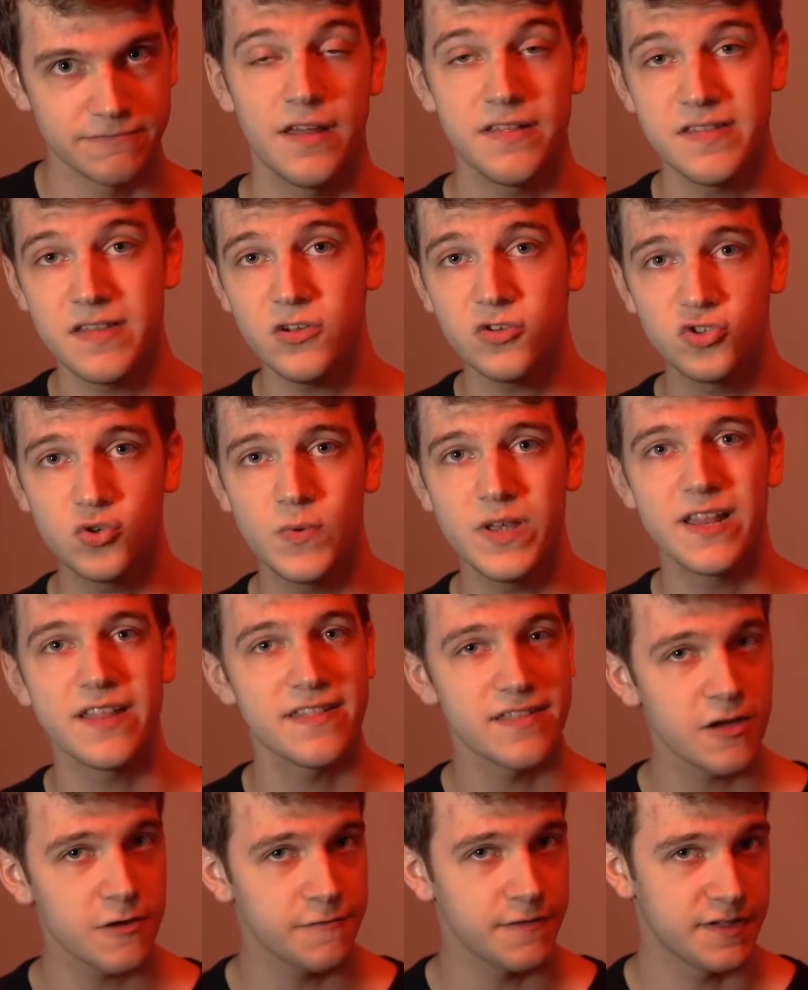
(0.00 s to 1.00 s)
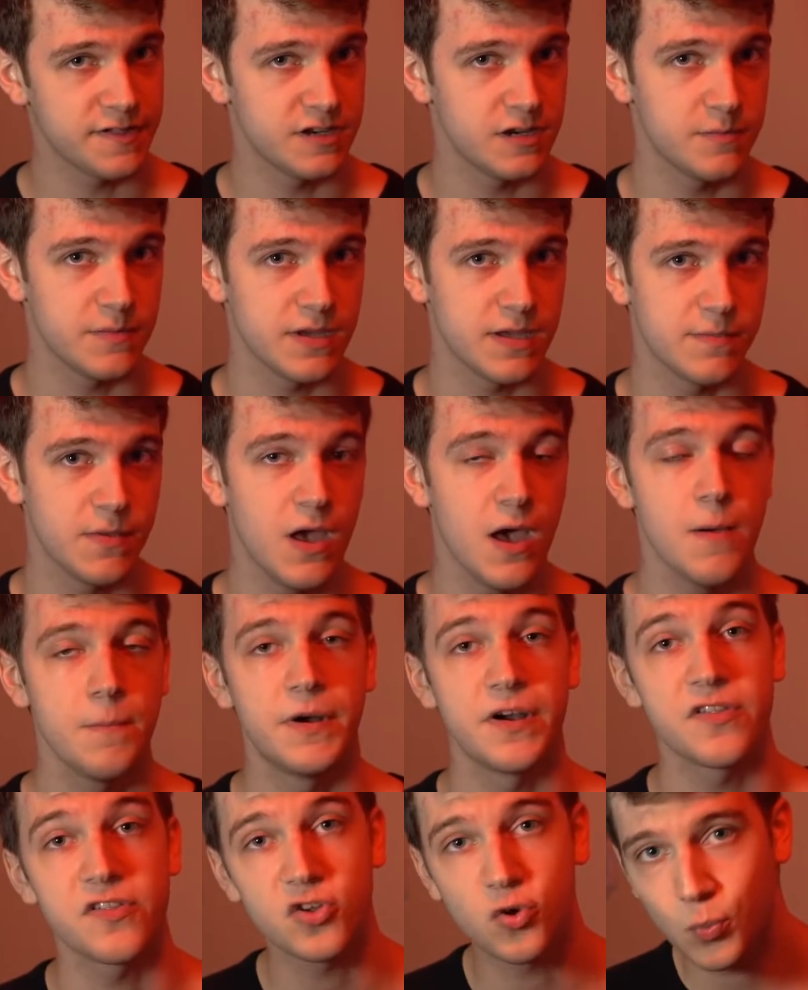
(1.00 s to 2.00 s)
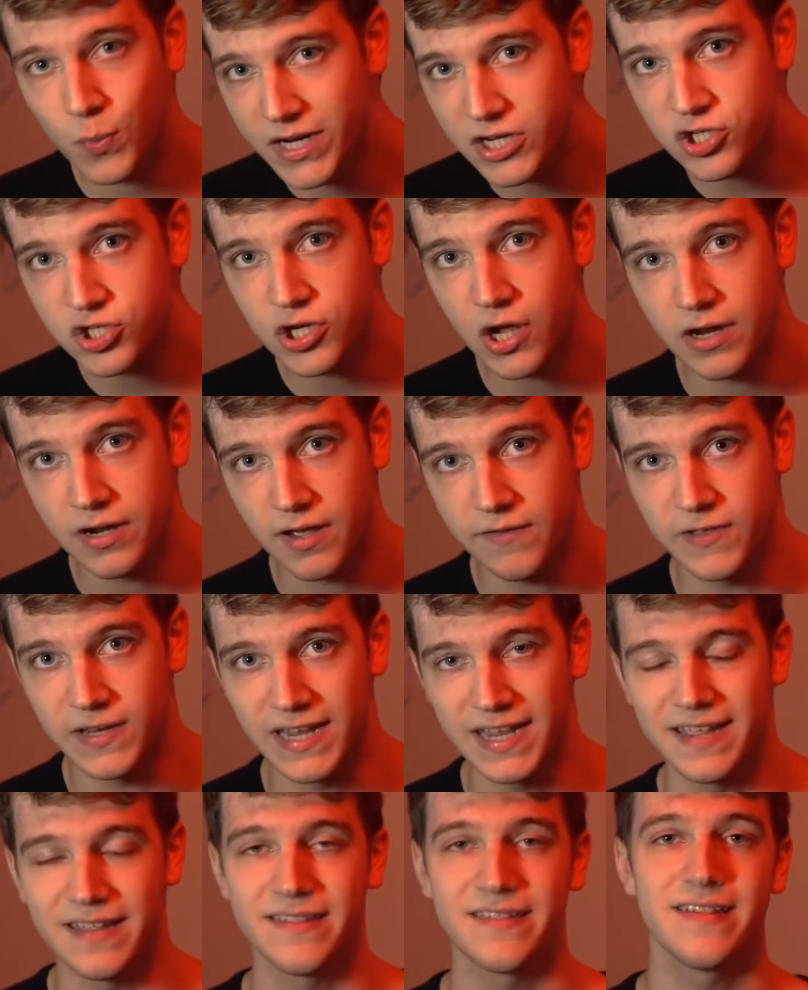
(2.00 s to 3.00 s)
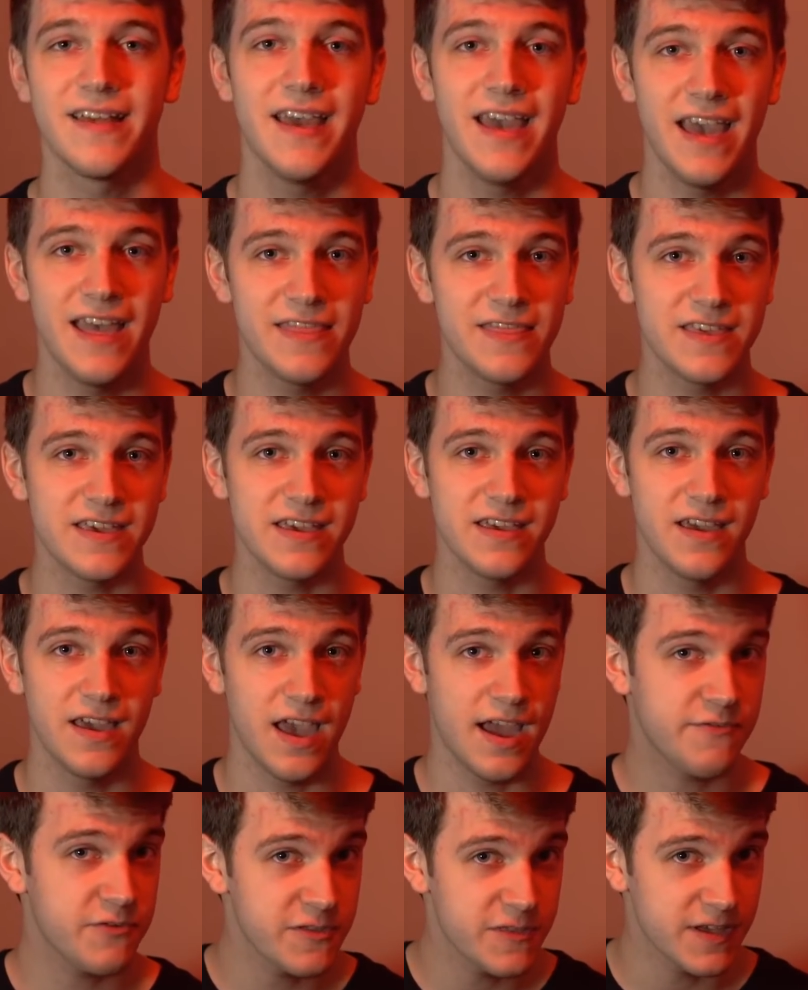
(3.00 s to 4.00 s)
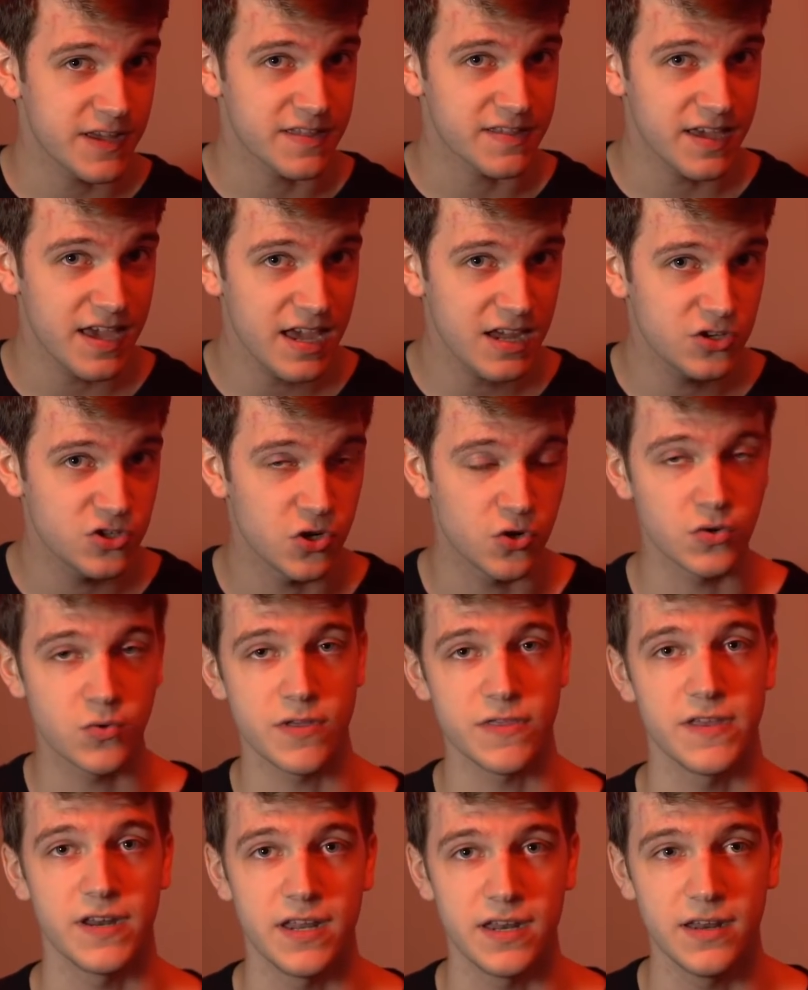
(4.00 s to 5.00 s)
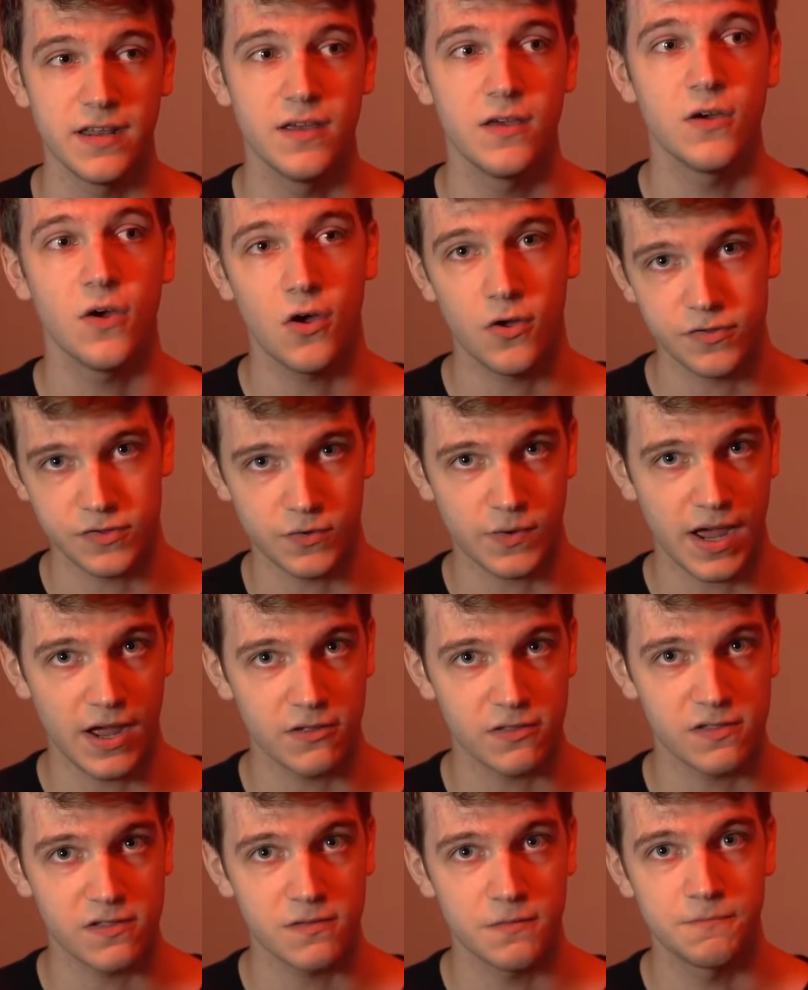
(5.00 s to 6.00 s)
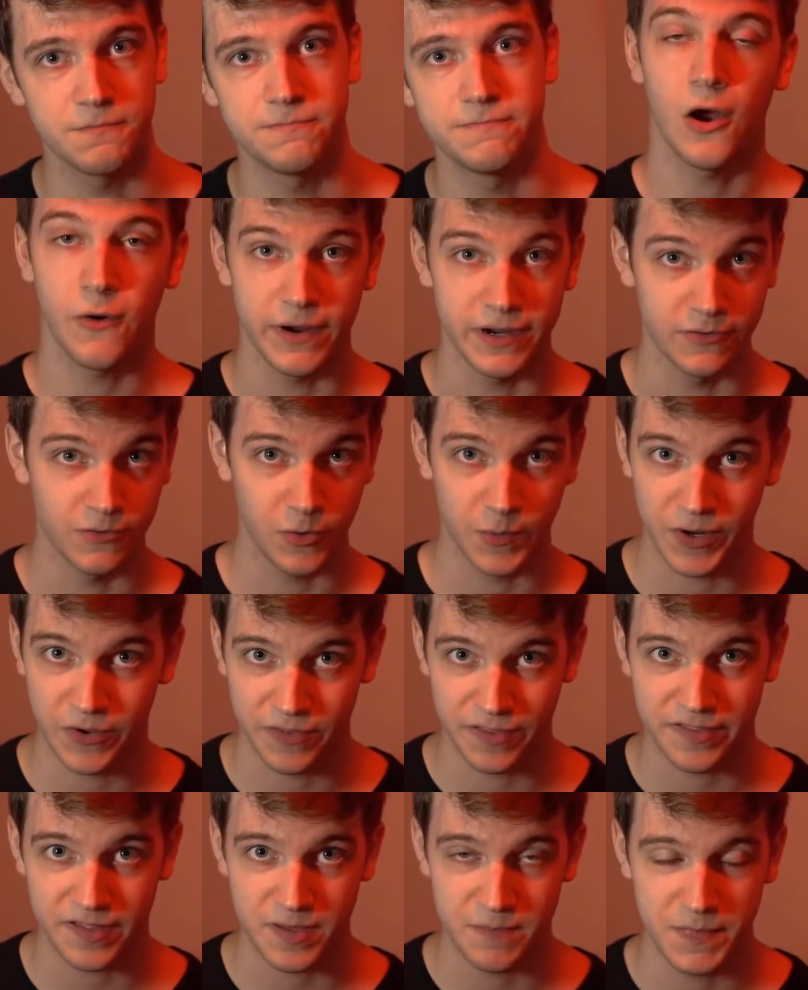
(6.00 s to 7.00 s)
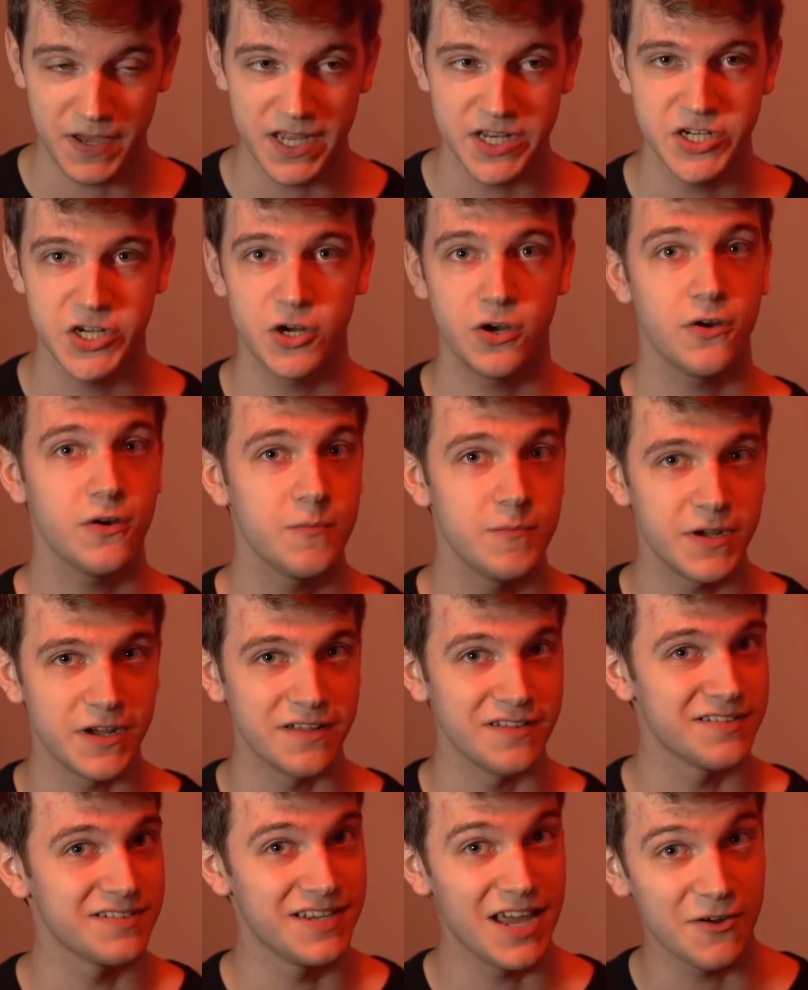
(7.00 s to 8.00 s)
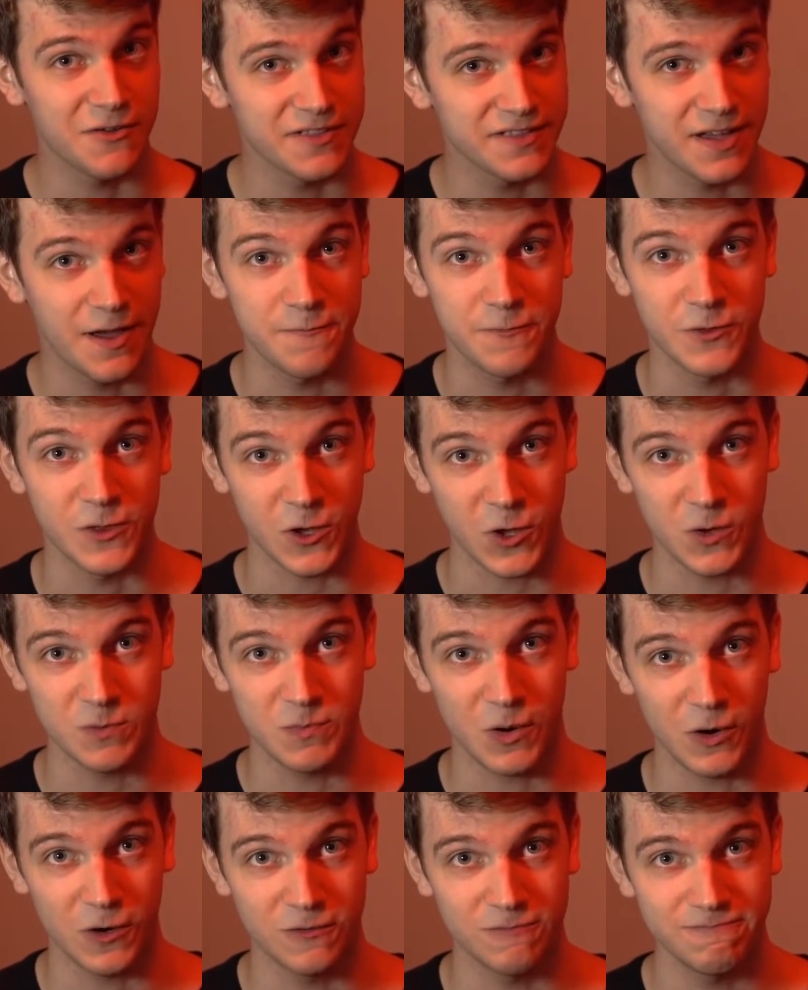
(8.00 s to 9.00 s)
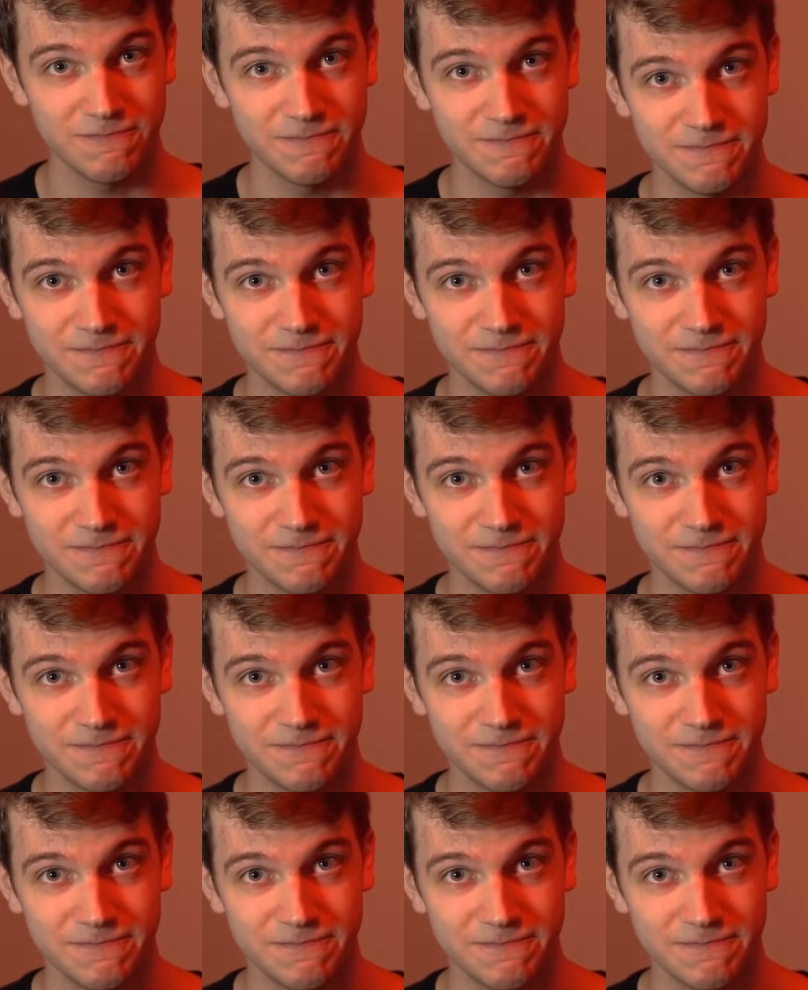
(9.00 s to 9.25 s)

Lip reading: A single tweet itself isn't a meme, but a screenshot of it is, and the everything is cake joke within it also counts. Alright, are we all on the same page here? Because now it's time for the good part.